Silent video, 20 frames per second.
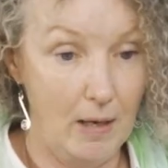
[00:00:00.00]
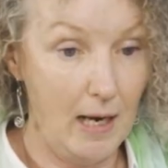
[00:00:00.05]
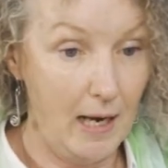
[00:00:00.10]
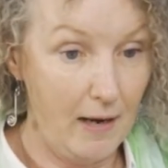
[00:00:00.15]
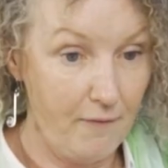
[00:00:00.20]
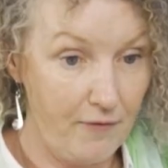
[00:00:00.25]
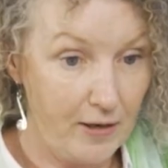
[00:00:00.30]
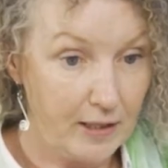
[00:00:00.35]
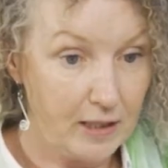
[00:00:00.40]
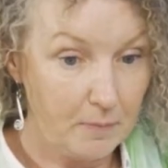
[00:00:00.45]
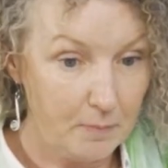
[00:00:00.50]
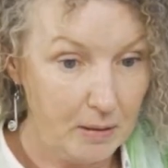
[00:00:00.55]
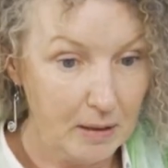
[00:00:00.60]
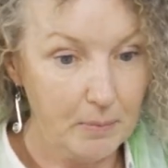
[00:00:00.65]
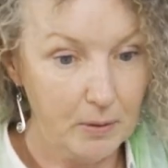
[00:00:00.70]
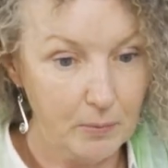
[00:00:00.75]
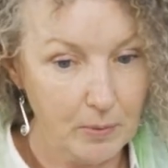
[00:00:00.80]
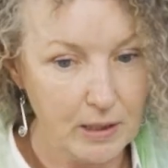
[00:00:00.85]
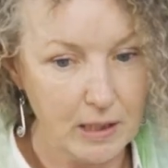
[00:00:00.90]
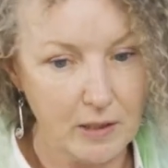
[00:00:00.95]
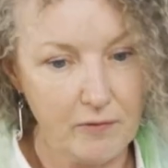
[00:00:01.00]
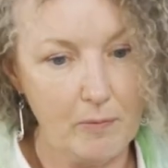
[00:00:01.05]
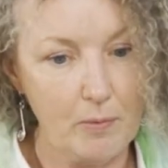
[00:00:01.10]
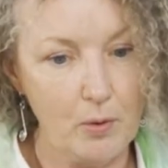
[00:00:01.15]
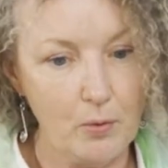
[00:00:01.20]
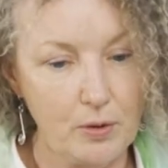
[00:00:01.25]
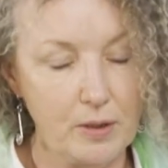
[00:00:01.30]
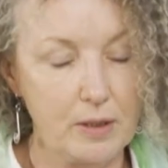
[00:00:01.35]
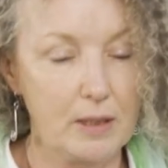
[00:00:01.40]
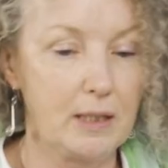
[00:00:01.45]
affected people with cystic
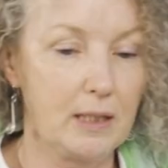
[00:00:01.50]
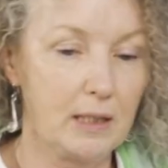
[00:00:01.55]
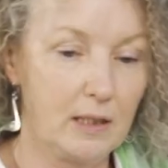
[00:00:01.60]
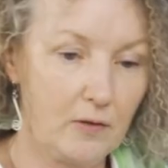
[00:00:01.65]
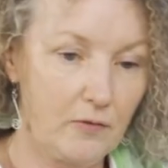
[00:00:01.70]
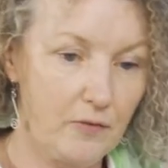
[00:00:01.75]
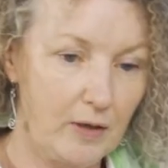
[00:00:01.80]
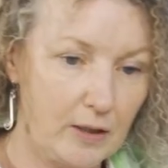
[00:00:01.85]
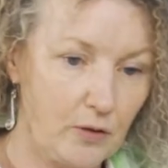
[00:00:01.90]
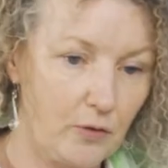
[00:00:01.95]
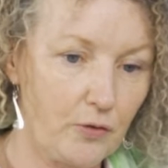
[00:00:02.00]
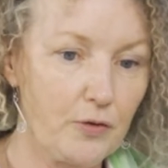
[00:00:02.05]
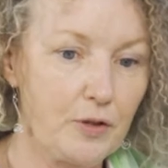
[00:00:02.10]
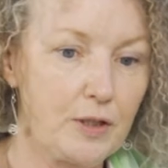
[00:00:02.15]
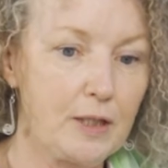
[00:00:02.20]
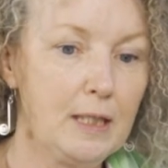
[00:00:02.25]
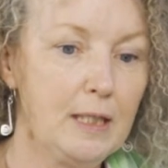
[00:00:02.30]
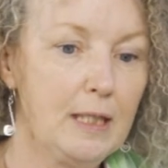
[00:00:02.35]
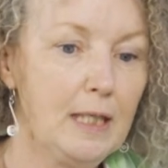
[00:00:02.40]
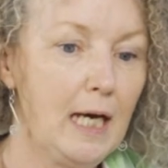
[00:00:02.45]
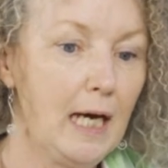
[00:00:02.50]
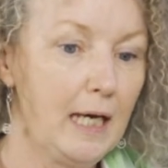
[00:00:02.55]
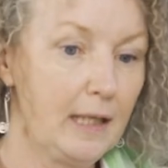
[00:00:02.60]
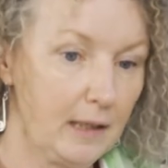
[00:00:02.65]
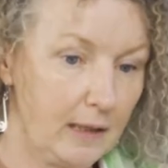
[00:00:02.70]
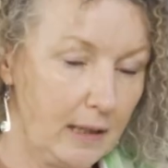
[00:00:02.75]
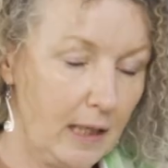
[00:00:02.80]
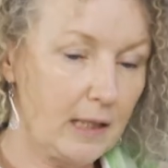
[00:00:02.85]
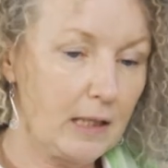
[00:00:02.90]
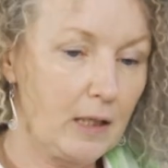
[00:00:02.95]
fibrosis and didn't affect others,
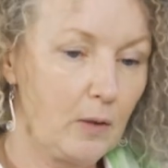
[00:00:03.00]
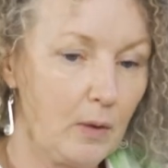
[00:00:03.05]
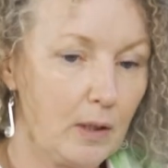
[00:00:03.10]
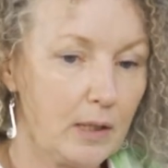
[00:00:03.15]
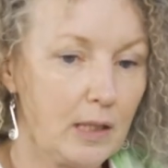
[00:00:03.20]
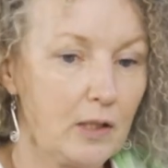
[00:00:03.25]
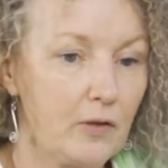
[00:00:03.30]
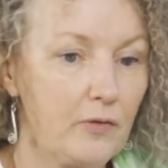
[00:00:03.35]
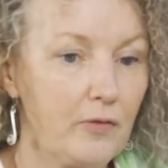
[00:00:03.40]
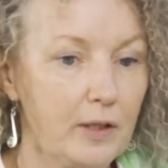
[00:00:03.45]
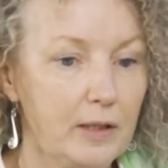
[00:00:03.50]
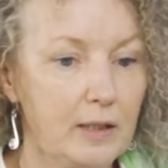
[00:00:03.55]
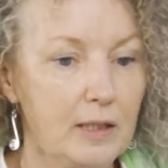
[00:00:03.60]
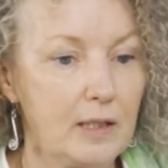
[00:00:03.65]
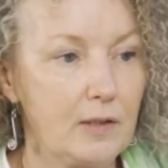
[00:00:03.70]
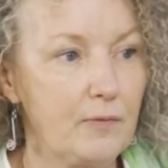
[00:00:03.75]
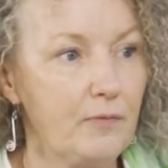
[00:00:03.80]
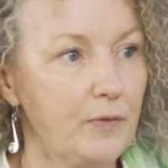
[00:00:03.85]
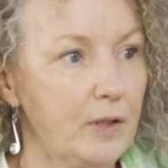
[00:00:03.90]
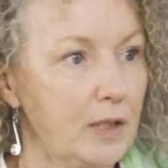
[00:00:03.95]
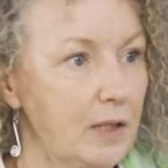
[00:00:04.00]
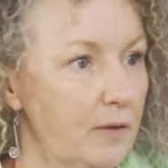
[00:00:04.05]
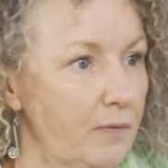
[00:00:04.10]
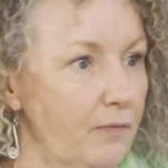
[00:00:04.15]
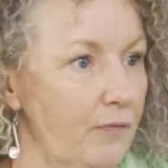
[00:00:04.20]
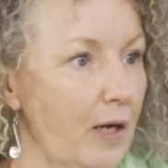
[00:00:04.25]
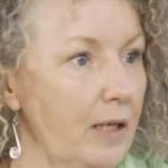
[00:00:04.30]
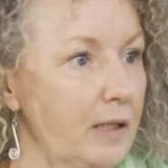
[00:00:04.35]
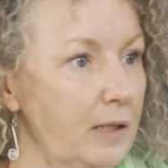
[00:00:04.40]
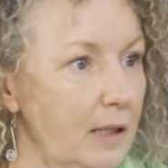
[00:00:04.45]
and that's how we identified this
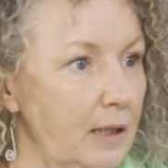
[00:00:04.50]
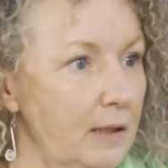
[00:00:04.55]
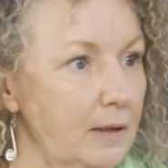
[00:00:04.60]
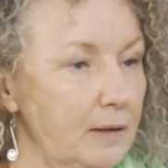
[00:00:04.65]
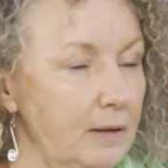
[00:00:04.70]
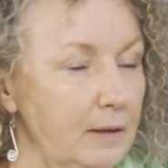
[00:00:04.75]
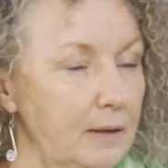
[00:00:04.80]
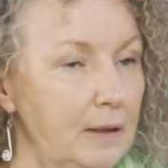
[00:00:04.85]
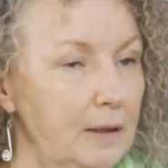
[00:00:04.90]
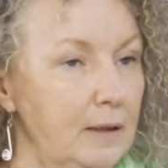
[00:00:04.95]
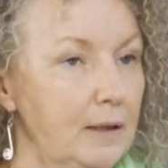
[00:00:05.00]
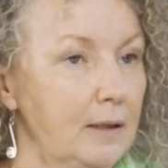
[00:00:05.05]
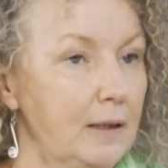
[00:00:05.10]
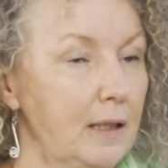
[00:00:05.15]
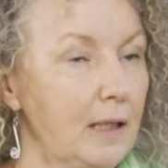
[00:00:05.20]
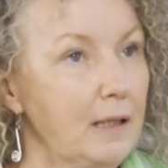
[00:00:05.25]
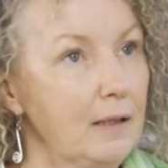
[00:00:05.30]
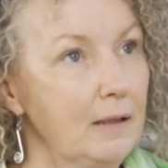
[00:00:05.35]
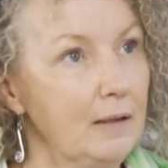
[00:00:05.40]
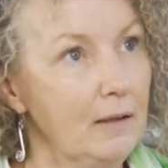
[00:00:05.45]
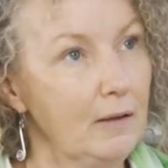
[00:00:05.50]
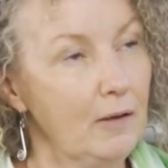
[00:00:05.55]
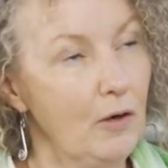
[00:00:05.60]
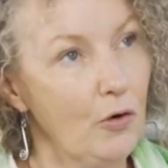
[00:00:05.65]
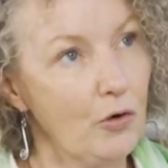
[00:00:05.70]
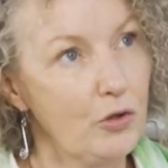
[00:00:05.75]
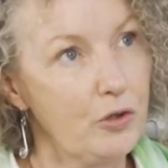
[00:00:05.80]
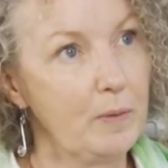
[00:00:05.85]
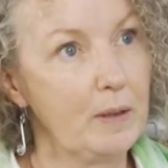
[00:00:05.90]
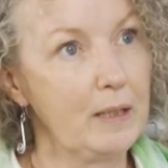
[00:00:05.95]
vaccine that
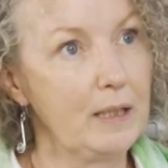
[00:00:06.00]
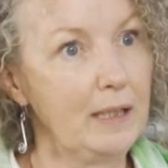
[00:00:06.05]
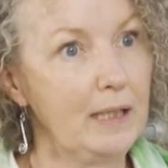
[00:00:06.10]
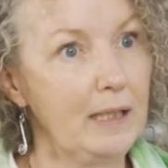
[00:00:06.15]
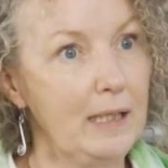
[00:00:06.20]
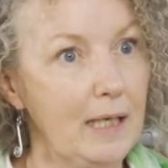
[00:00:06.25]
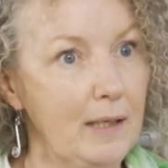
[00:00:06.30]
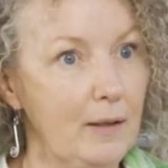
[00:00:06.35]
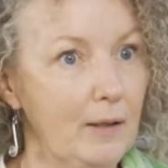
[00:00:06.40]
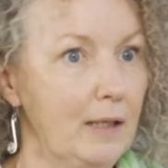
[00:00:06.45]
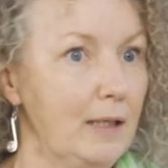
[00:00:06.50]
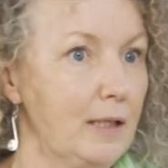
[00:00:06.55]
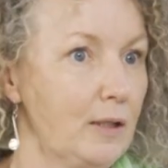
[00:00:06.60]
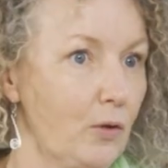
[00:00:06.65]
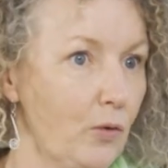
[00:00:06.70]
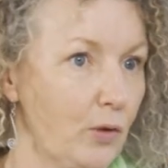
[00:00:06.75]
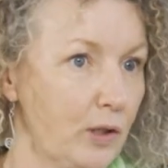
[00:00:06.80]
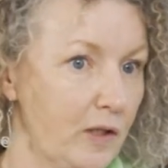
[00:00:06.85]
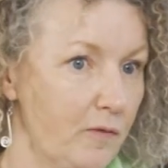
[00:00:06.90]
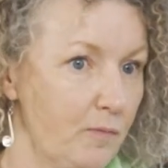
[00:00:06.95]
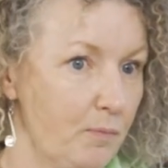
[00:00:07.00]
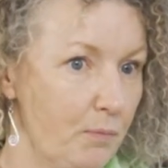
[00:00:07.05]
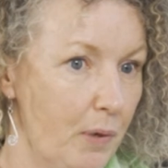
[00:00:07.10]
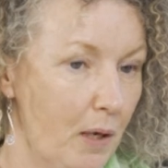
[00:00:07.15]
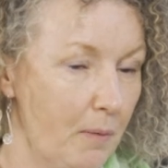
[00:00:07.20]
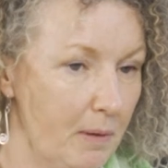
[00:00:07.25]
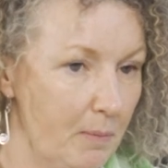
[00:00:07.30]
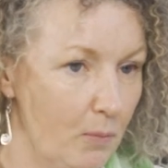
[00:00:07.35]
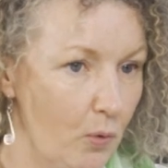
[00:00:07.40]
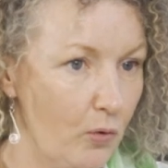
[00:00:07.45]
ultimately is going to have
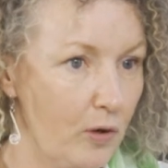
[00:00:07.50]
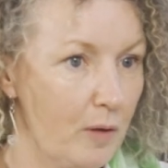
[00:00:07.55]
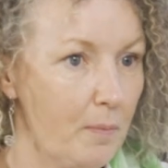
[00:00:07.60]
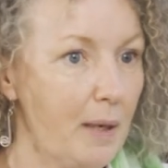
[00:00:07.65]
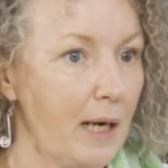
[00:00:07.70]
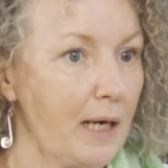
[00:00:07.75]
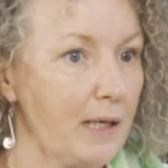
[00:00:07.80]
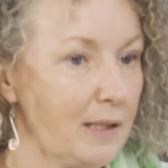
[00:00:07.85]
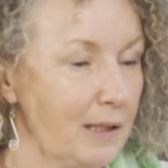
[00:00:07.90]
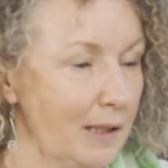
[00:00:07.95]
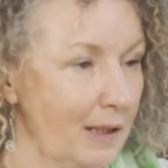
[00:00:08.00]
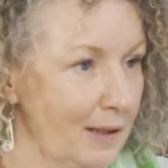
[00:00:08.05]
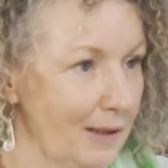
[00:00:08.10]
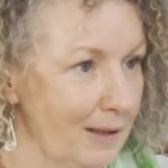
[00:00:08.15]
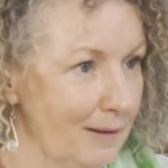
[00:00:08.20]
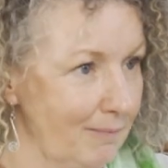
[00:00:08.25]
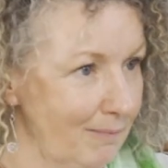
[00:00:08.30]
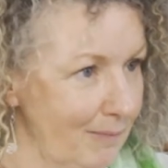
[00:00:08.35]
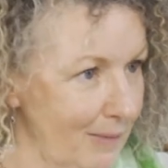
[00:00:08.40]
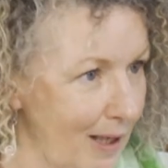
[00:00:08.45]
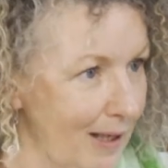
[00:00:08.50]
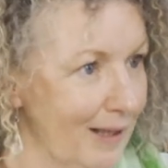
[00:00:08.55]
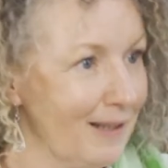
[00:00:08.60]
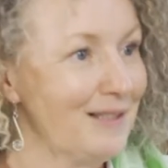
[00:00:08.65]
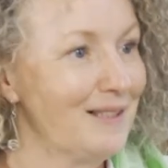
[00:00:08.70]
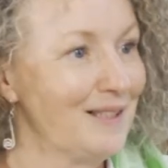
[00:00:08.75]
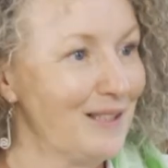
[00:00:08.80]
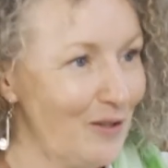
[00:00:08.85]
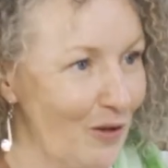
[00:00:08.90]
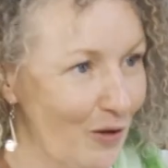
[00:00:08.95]
probably more impact in
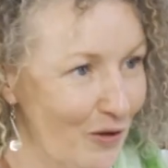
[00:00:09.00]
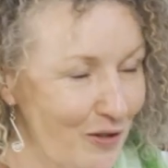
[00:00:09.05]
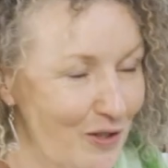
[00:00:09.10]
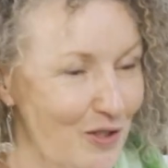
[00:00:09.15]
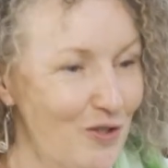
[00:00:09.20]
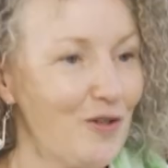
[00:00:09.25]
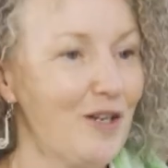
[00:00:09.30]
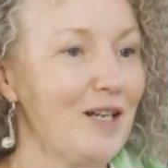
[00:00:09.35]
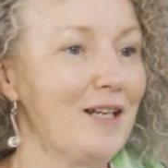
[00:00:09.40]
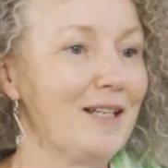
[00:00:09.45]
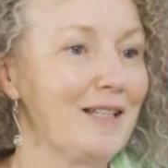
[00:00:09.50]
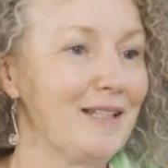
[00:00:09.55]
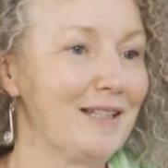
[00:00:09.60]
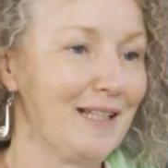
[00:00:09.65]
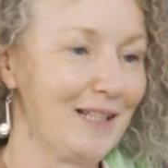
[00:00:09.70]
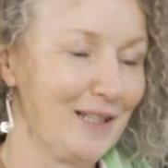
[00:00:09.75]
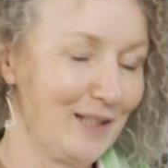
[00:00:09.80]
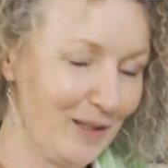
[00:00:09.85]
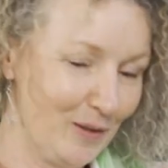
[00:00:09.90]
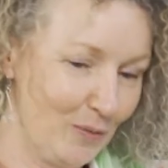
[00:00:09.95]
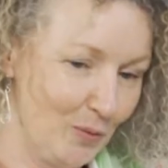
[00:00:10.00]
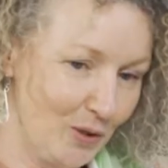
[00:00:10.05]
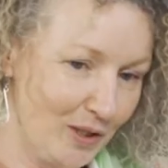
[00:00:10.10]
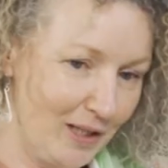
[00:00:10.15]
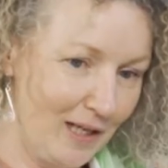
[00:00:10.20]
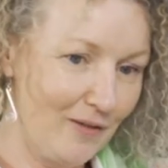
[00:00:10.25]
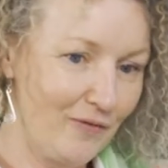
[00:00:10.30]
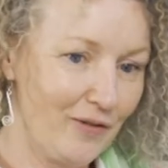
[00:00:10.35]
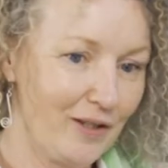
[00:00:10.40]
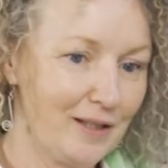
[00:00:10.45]
Thailand and Northern Australia than it would
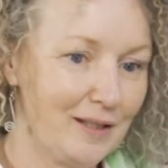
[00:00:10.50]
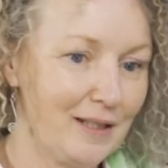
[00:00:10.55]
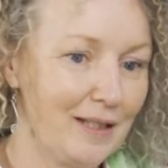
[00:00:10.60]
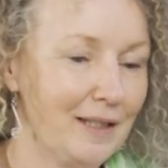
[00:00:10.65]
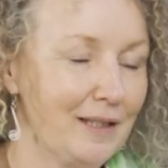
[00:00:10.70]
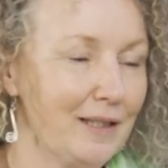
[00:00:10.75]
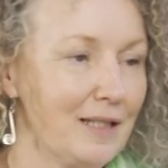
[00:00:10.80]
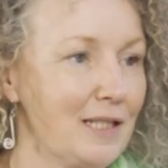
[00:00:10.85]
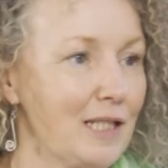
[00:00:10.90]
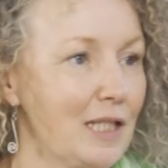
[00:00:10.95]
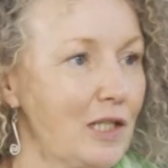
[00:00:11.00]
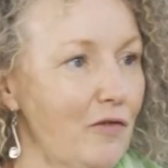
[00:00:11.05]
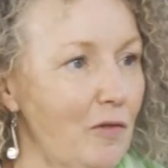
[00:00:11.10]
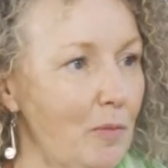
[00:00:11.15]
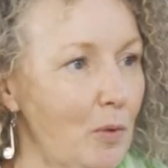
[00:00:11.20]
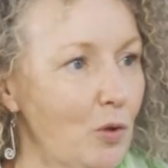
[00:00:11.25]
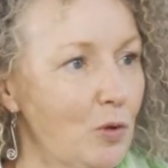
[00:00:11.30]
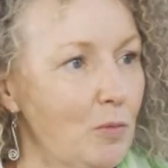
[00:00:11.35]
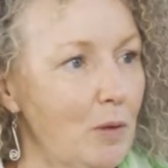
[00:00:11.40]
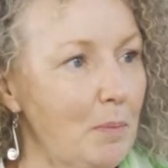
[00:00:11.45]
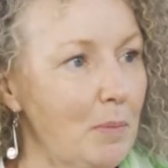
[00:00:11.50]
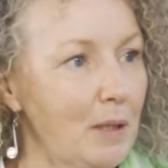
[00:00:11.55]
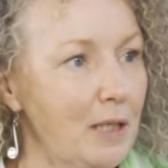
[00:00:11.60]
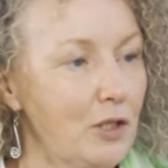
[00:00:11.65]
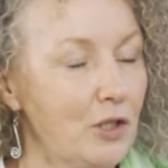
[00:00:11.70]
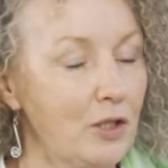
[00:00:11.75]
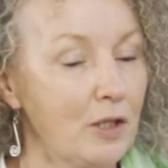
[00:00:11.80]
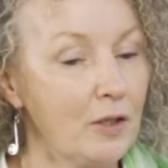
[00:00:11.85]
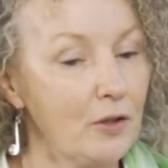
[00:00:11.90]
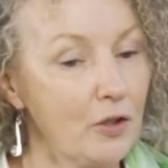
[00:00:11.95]
have in the cystic fibrosis
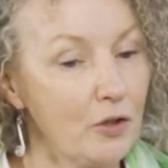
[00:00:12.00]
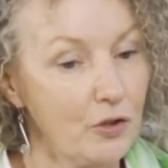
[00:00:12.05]
population.